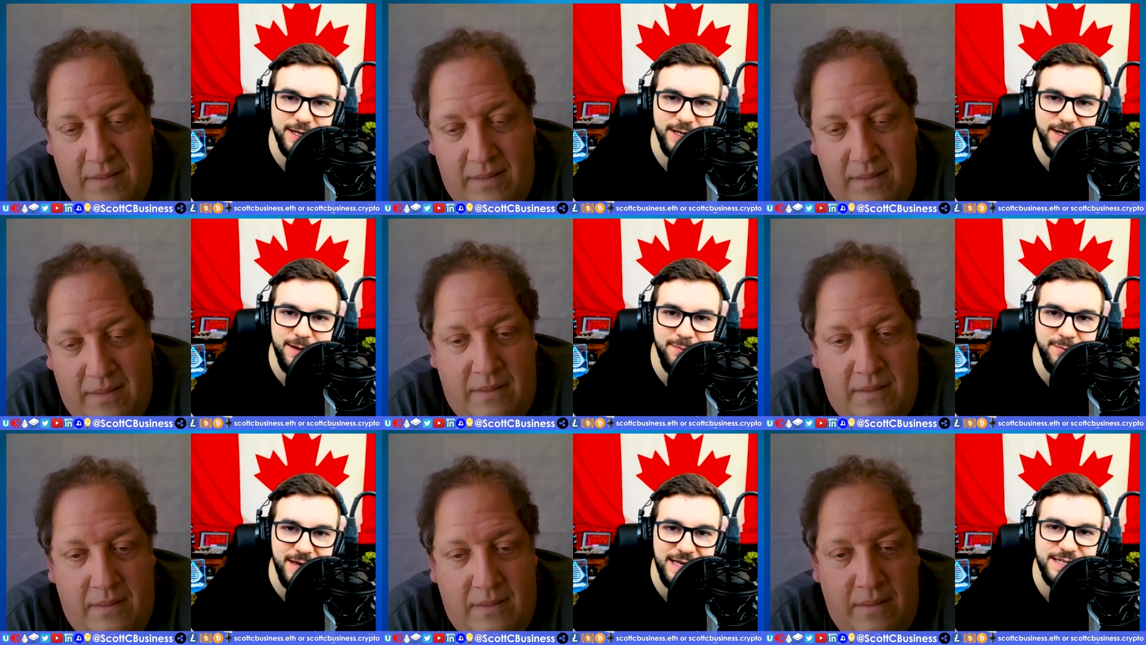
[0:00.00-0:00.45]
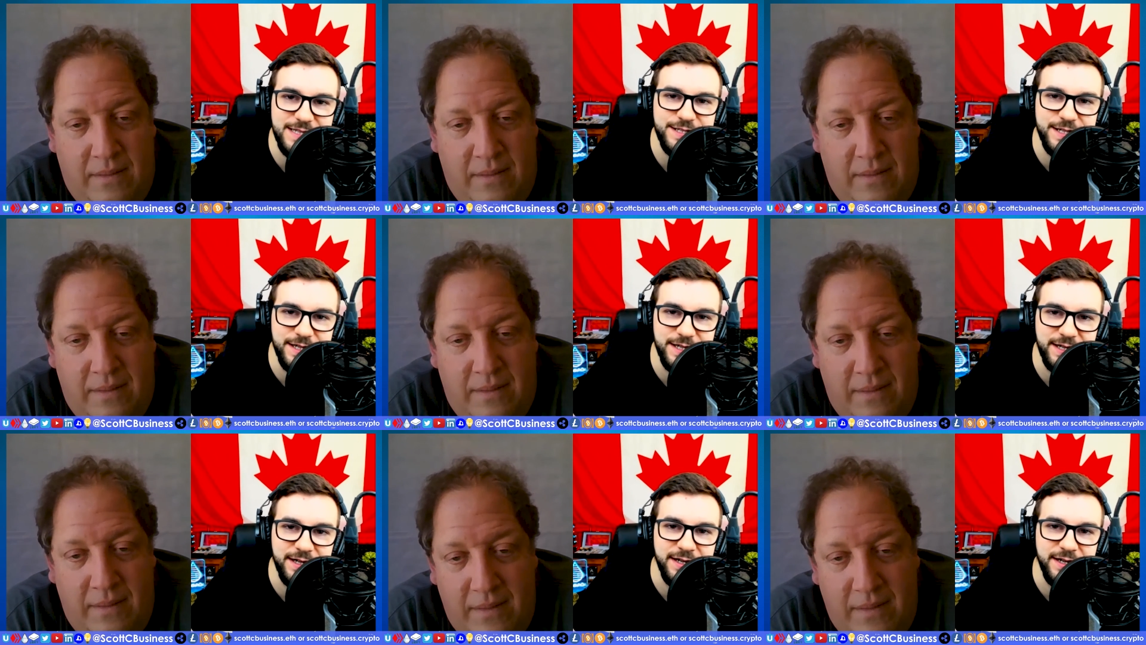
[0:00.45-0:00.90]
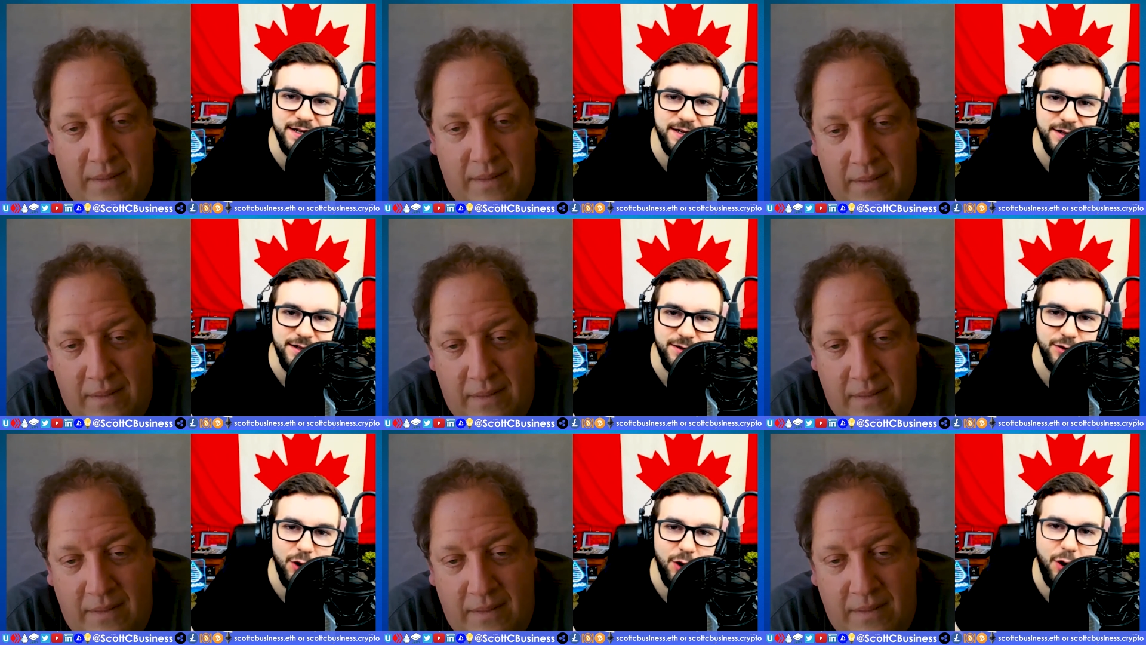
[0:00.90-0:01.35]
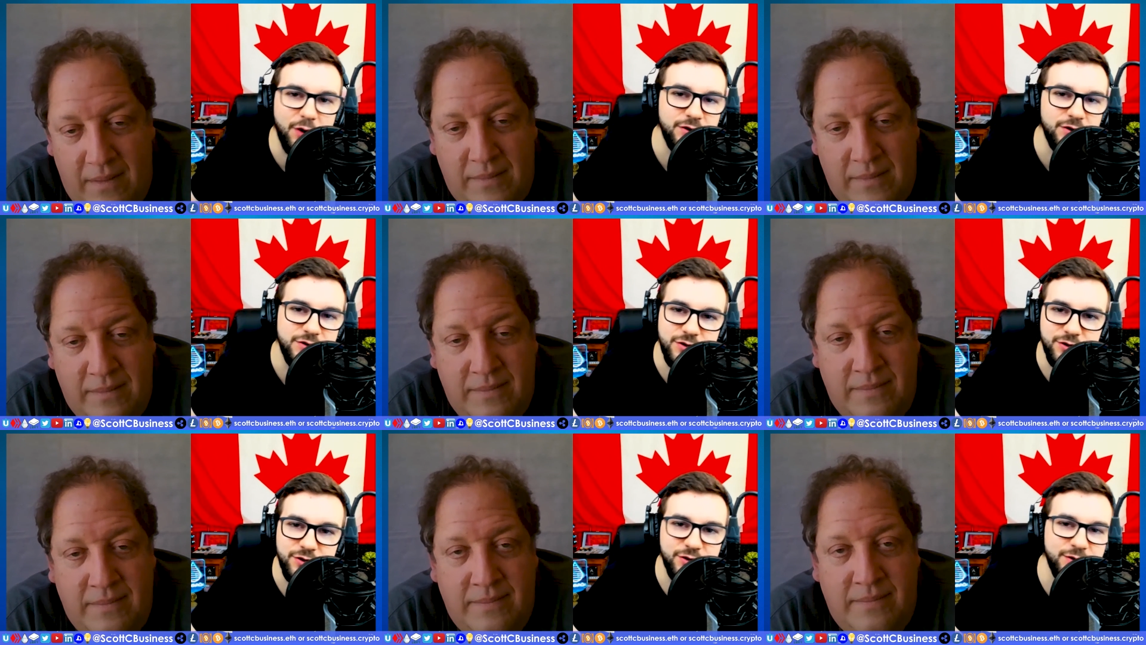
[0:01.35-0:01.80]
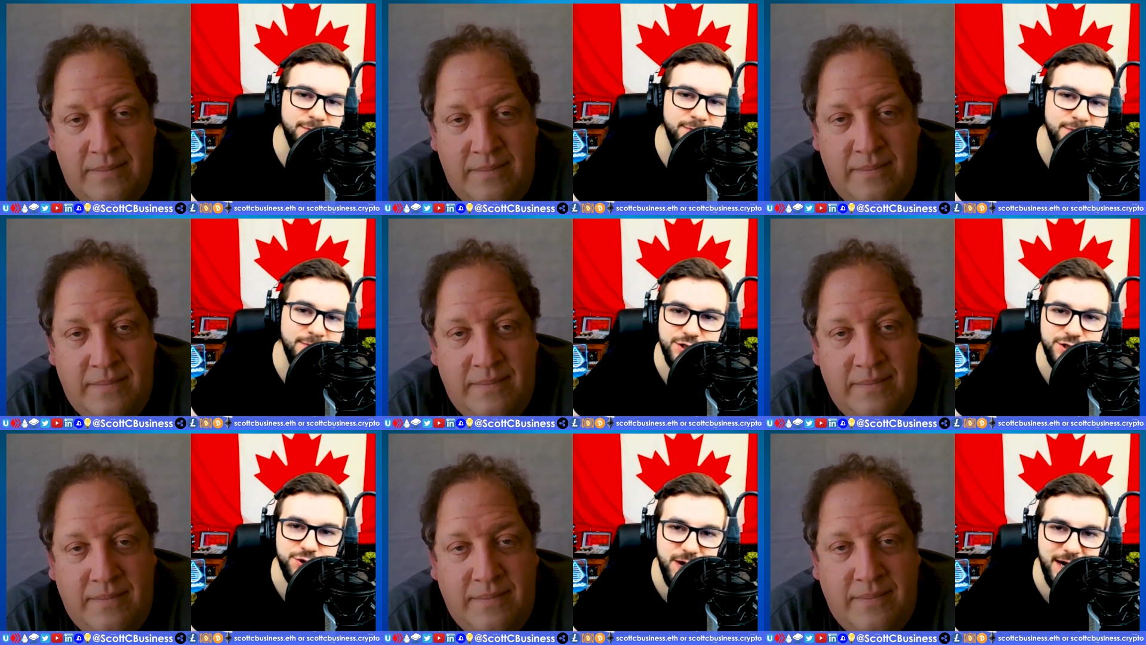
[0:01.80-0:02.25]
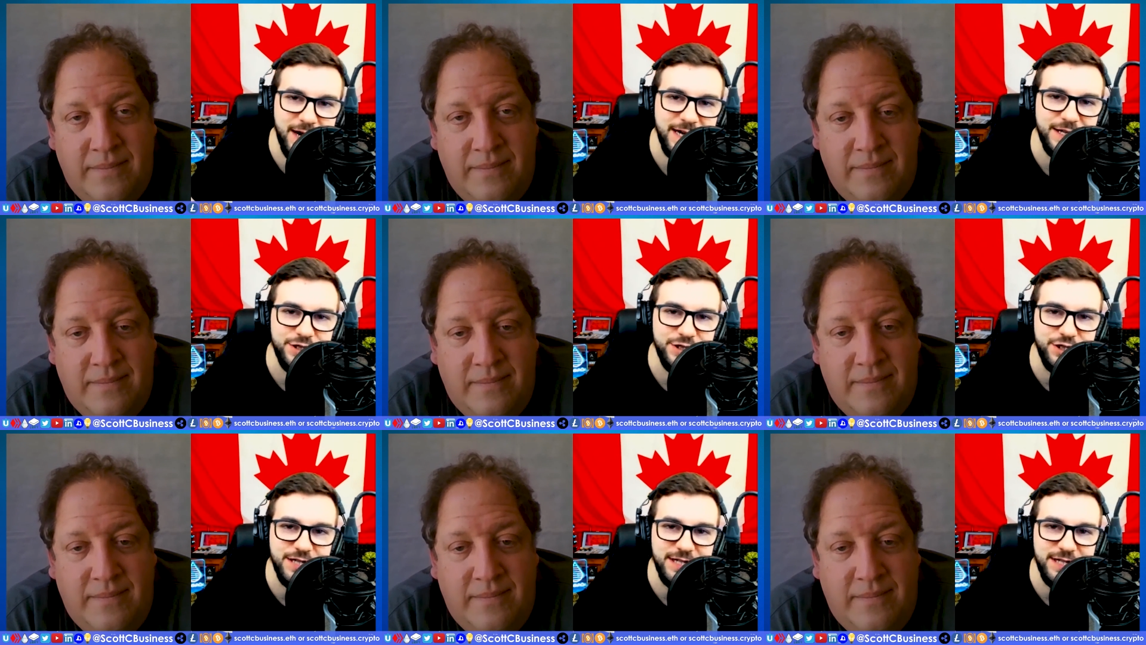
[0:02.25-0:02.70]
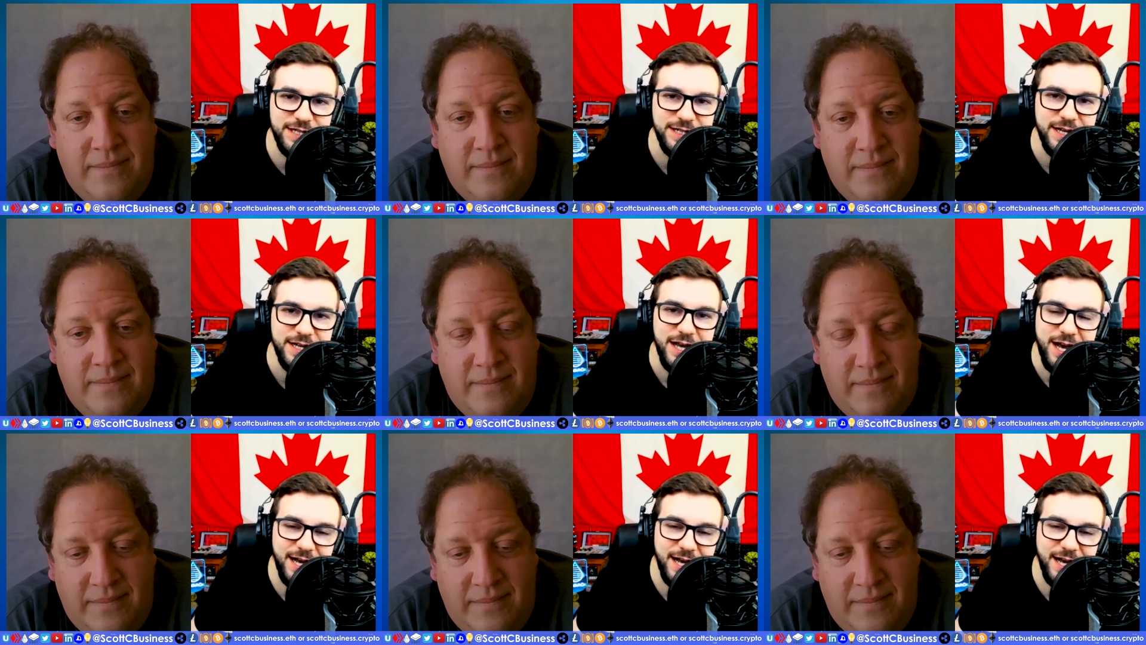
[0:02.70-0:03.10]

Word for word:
Speaker 1: really amazing long-term strategy.